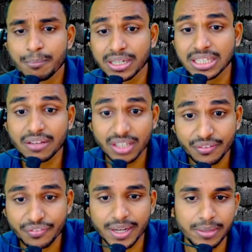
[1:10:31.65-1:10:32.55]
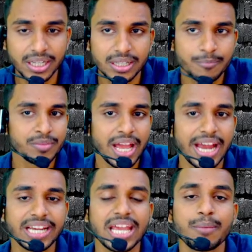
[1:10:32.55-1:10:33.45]
but they've reframed it
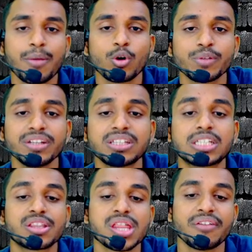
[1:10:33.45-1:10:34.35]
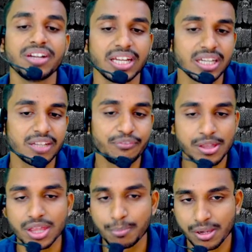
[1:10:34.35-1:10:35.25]
and came out with 17
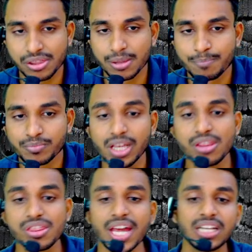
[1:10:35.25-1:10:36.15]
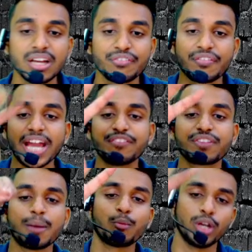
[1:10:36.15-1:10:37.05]
principles inside the five
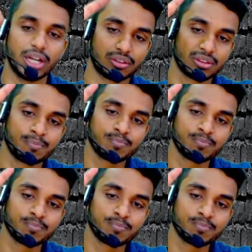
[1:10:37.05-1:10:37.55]
components.